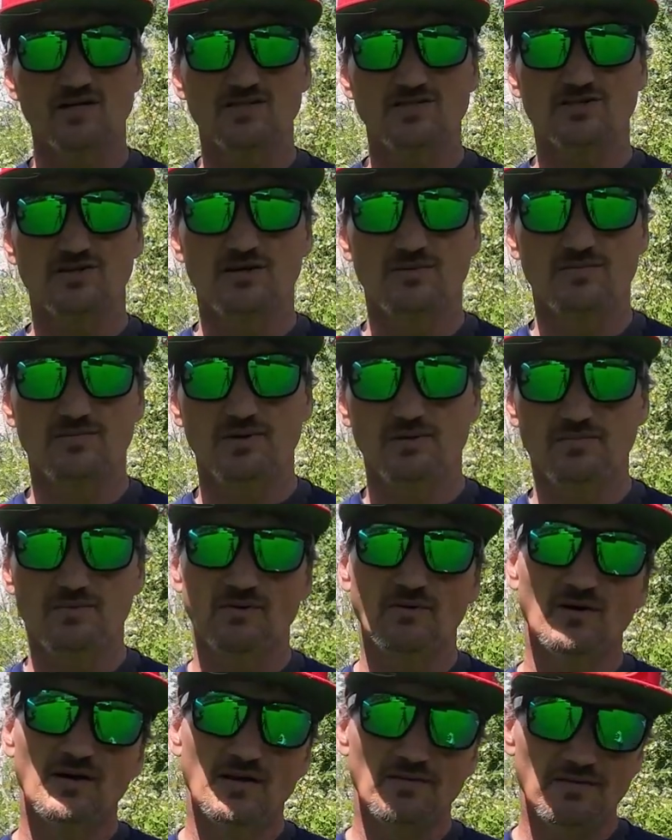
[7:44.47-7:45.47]
to disturb
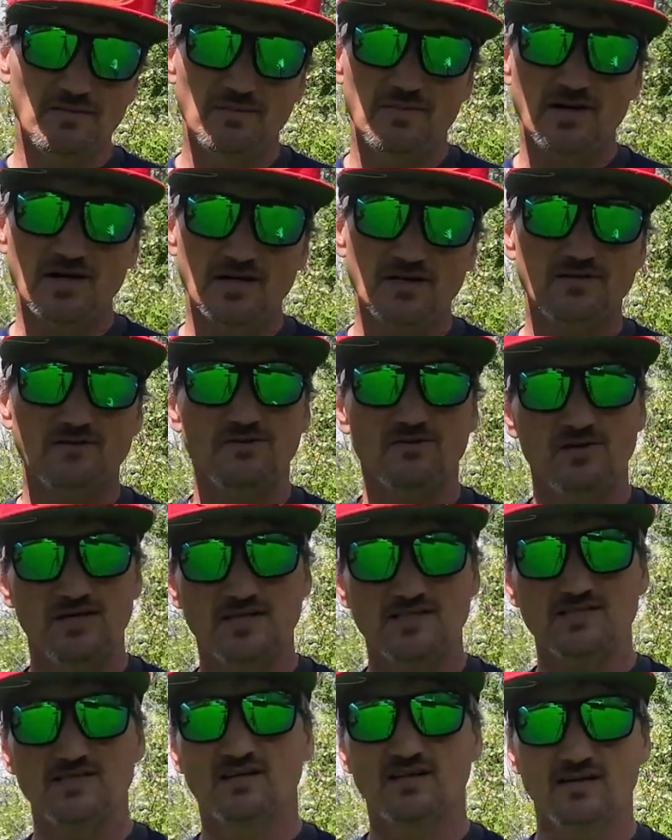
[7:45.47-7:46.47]
people. The Mini 2
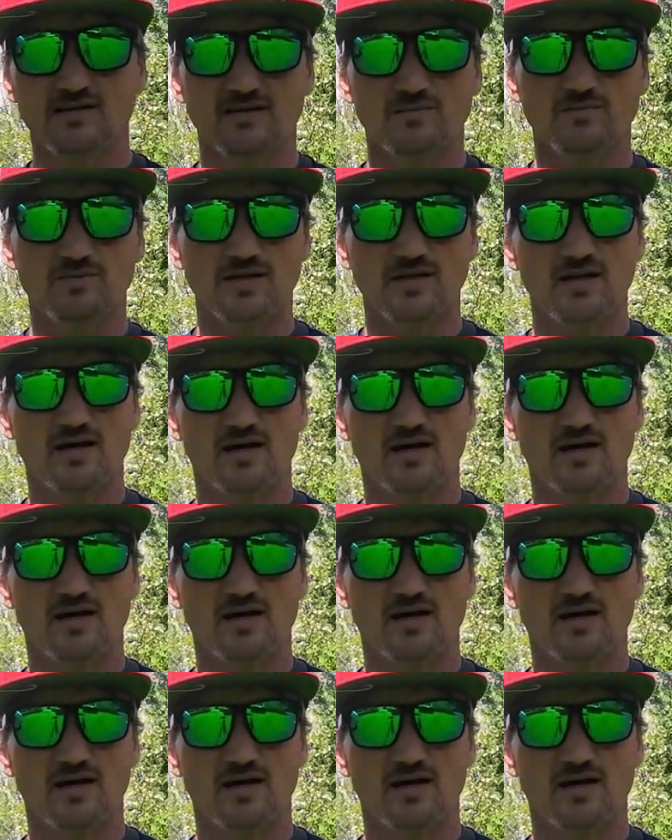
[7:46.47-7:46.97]
is a little bit